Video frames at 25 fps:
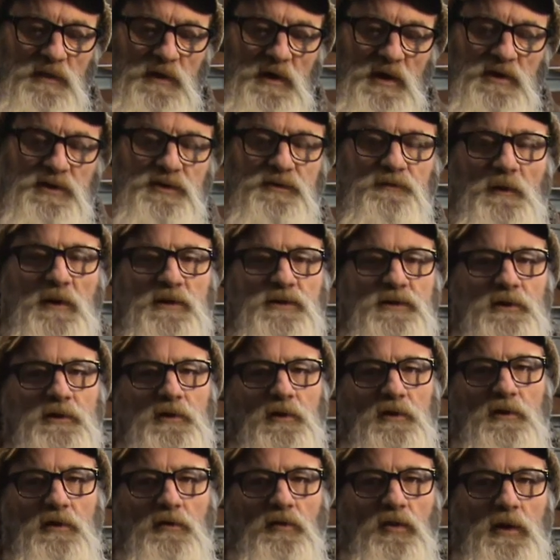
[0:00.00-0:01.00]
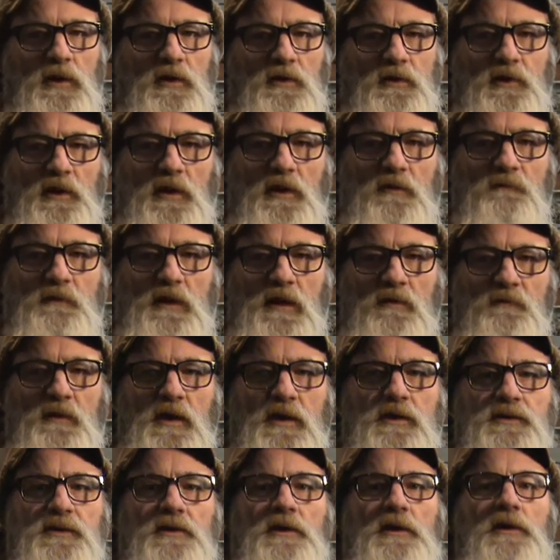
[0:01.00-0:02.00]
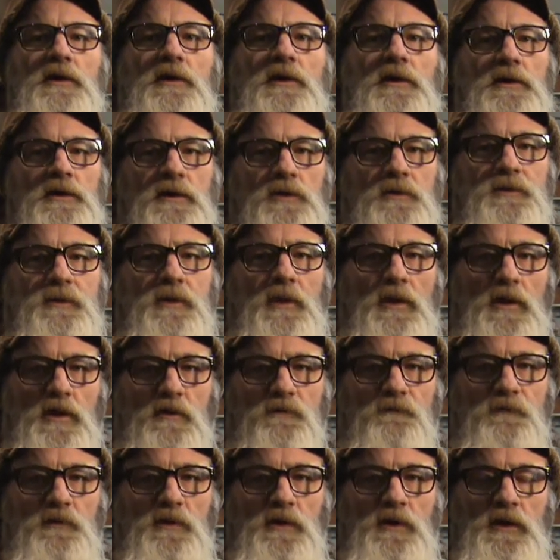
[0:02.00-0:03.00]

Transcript: especially during the wintertime, that makes it a little tough.